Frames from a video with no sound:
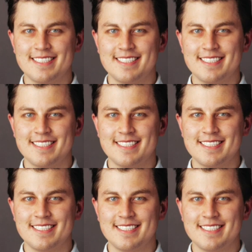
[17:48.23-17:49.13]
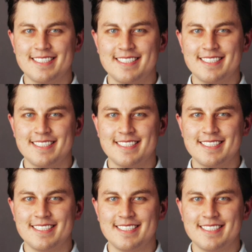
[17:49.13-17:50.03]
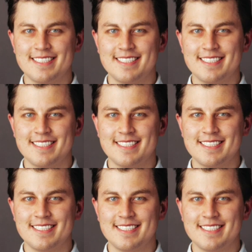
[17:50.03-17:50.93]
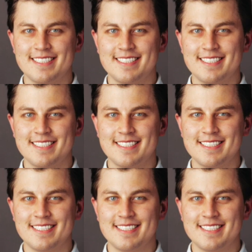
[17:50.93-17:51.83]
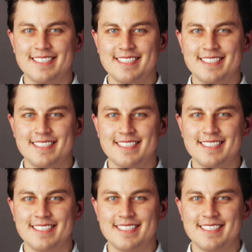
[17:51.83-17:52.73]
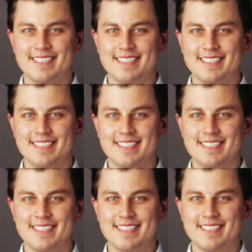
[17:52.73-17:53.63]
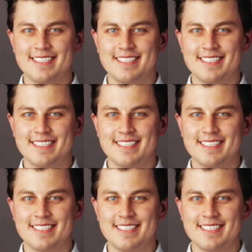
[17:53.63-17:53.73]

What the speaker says: (not speaking)